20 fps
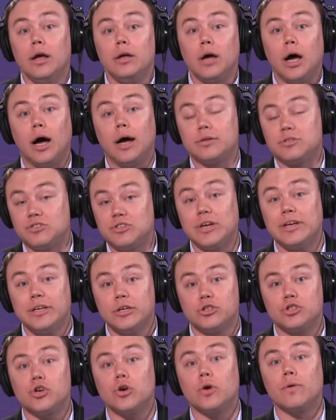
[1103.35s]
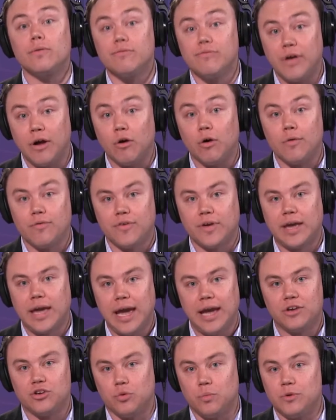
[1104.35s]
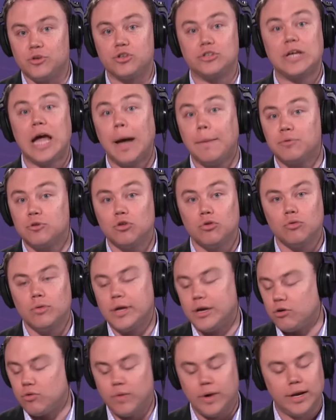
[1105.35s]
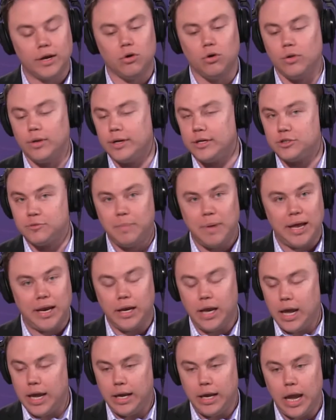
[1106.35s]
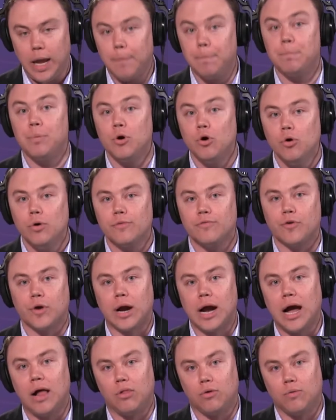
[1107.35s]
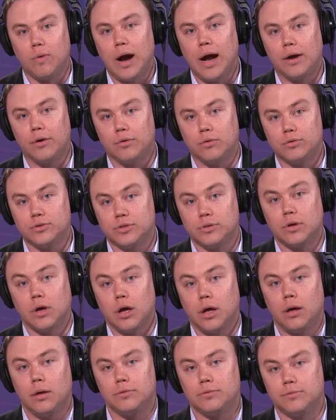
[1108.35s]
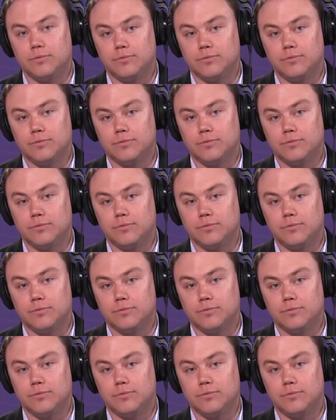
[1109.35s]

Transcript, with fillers: uh, signature verification which is absolutely absolutely critical and has been a, a boon for Colorado's uh,